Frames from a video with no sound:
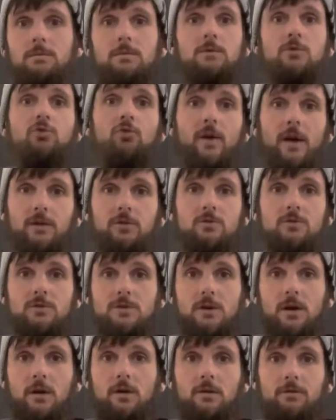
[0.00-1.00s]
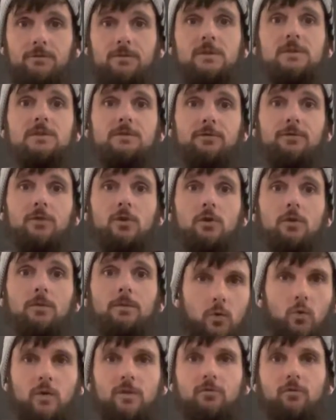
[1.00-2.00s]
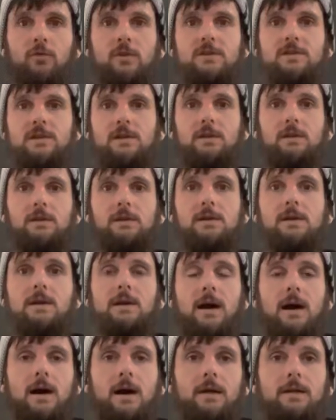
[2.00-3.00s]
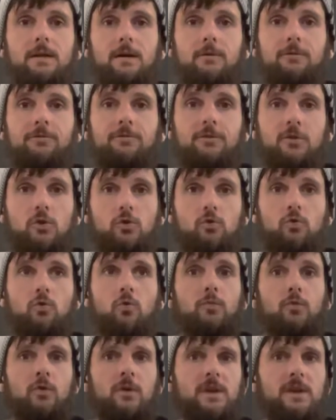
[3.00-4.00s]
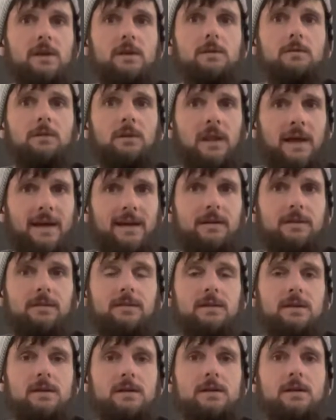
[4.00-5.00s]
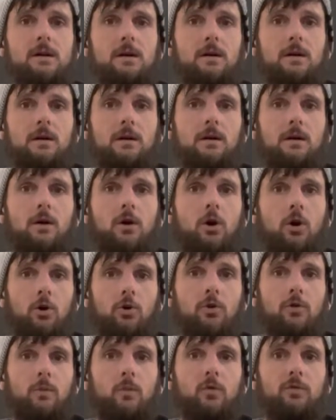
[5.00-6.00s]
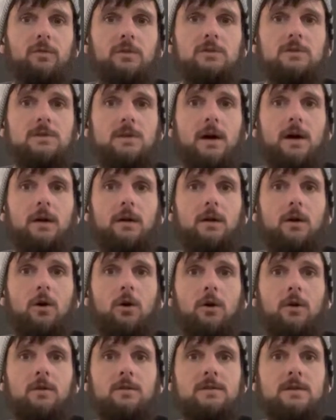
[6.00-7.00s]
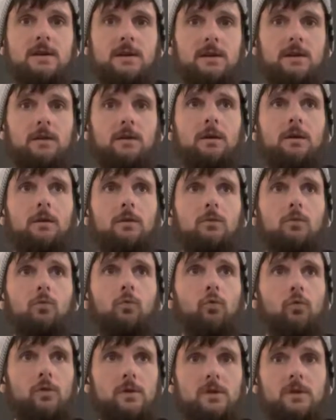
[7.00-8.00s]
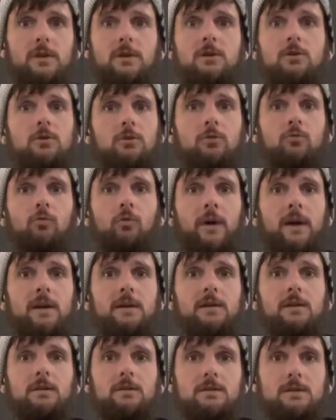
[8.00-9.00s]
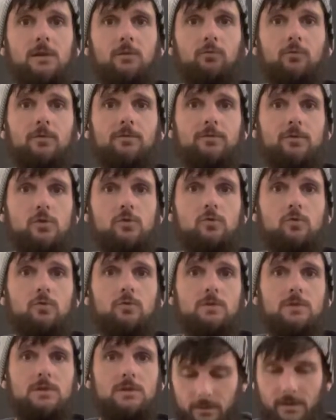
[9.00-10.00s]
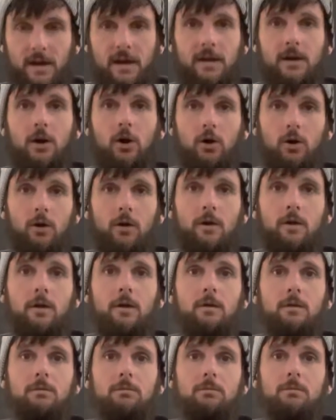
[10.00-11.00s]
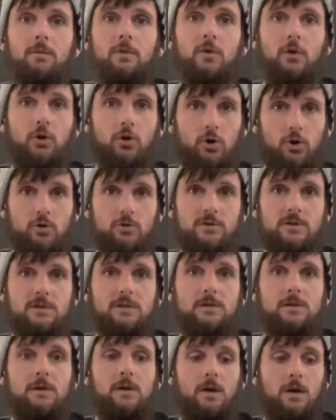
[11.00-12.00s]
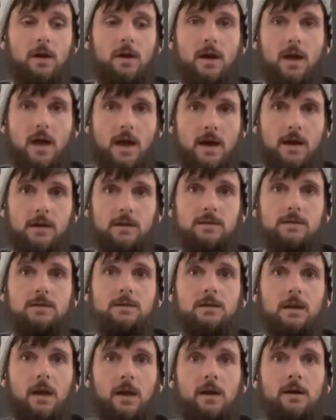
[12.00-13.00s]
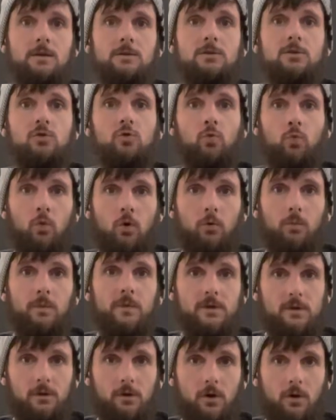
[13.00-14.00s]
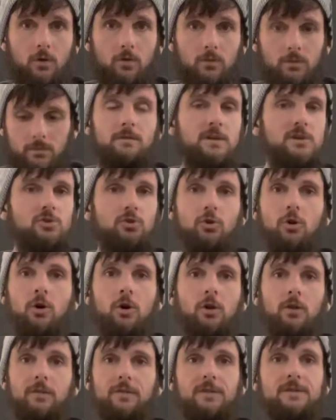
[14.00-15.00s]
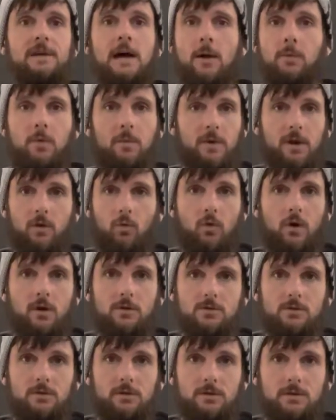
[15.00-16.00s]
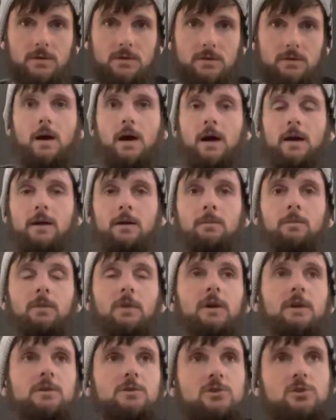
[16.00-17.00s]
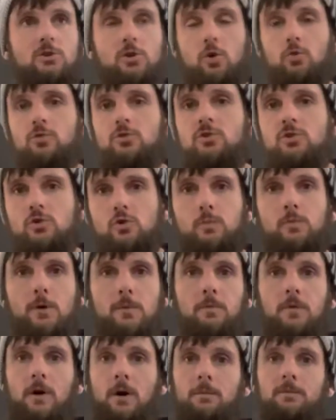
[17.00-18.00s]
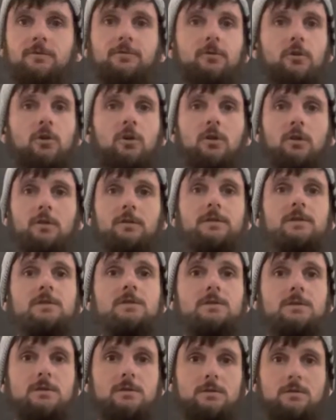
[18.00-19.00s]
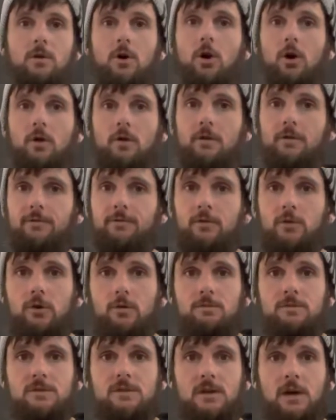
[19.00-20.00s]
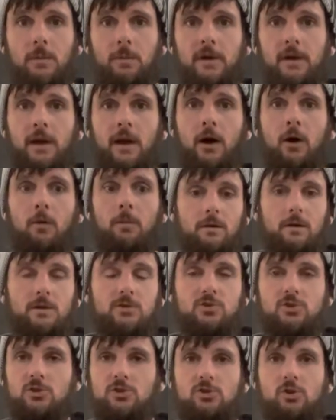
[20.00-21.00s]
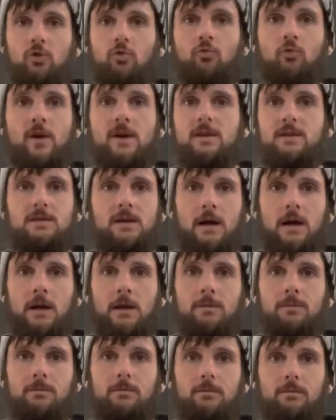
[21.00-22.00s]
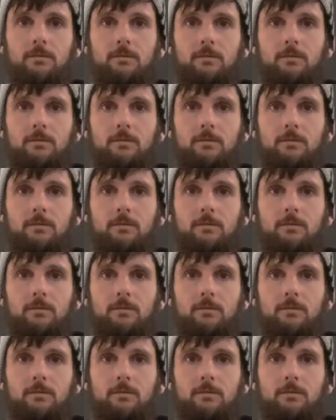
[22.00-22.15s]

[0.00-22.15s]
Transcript: director's cut of this film. We've recently got a few pretty lengthy horror movies that are getting really good ratings and reviews. They are The Cursed, X, and You Won't Be Alone. These are all at the top of my watch list. I am like so super pumped for all of these horror films coming out. It's just a great time